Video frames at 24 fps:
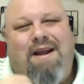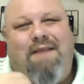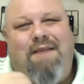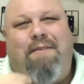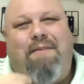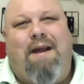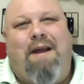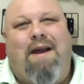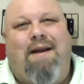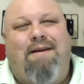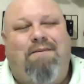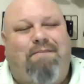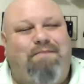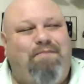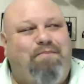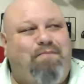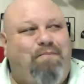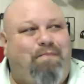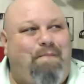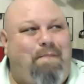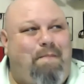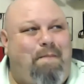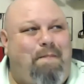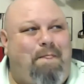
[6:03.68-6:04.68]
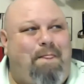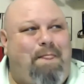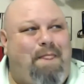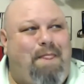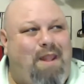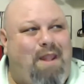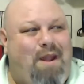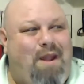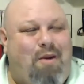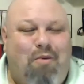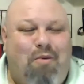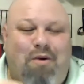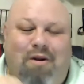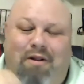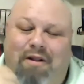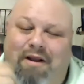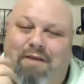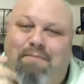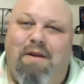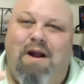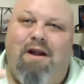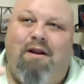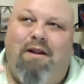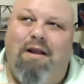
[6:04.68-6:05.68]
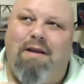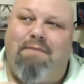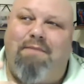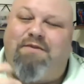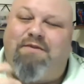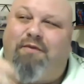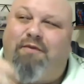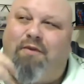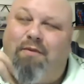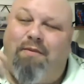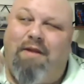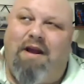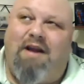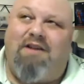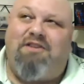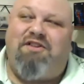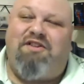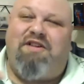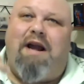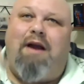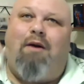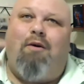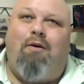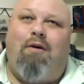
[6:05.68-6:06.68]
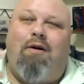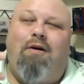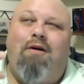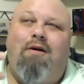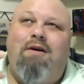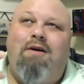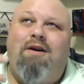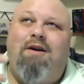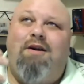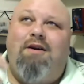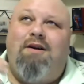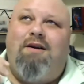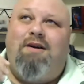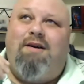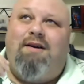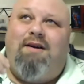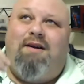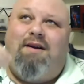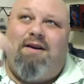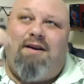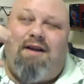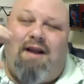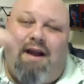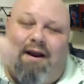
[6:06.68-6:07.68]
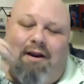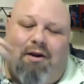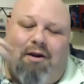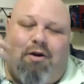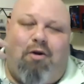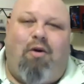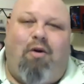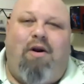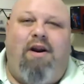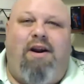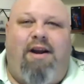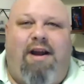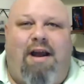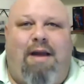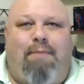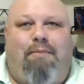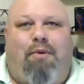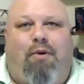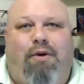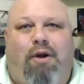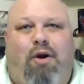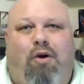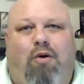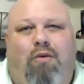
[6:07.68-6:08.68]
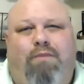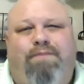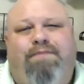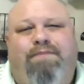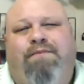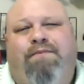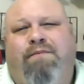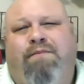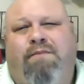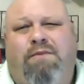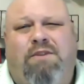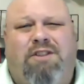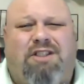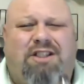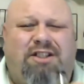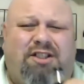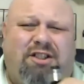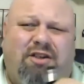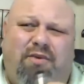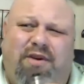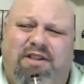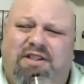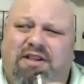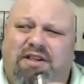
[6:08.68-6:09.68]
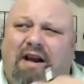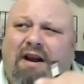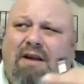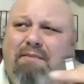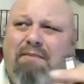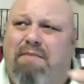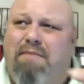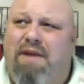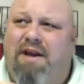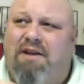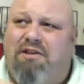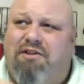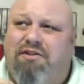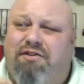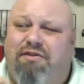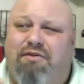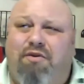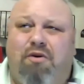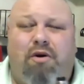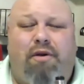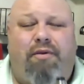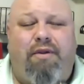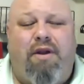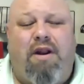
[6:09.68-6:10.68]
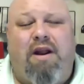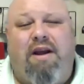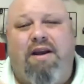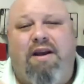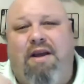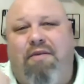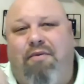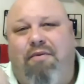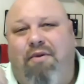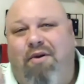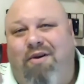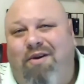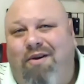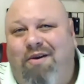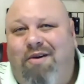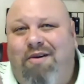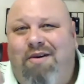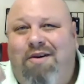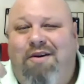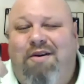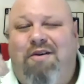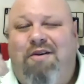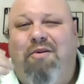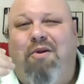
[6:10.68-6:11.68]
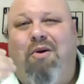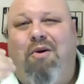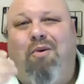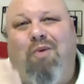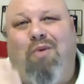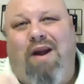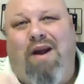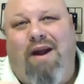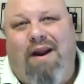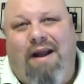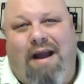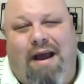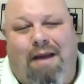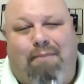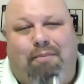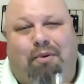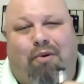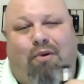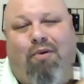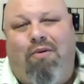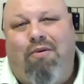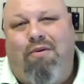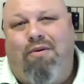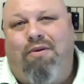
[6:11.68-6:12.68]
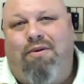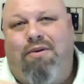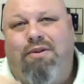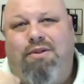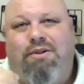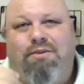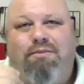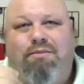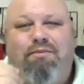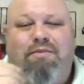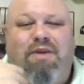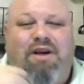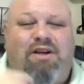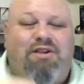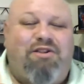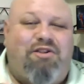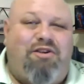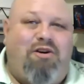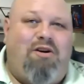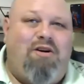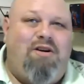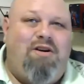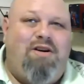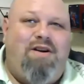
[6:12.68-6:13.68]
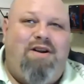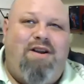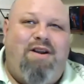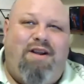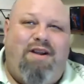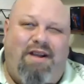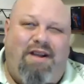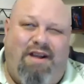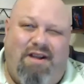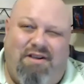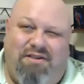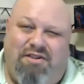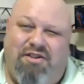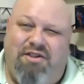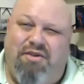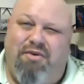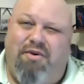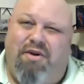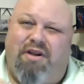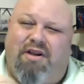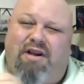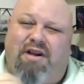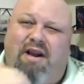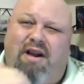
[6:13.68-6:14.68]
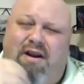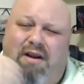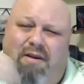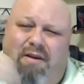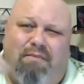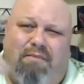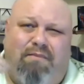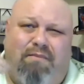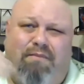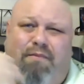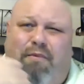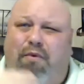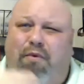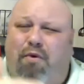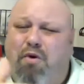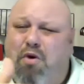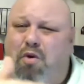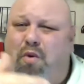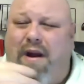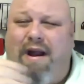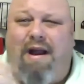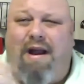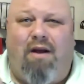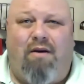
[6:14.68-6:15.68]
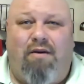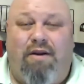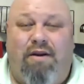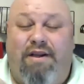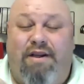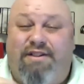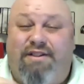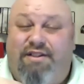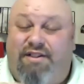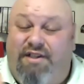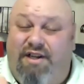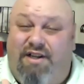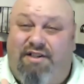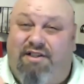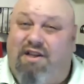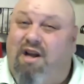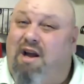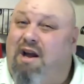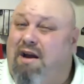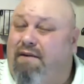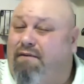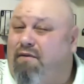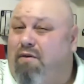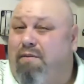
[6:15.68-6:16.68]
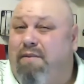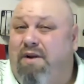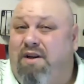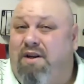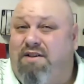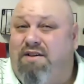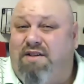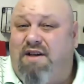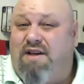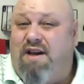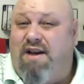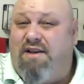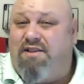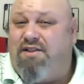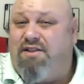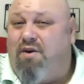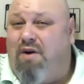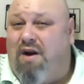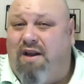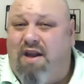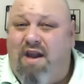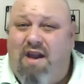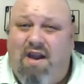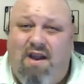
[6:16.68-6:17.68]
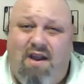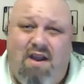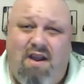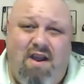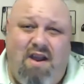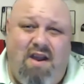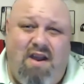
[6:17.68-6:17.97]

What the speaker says: get that, I want to lick my lips from that sour kind of green apple note. So it's kind of mixed through, and then I get the red apple mixture into it kind of throughout. It's odd for me to say, so I can't,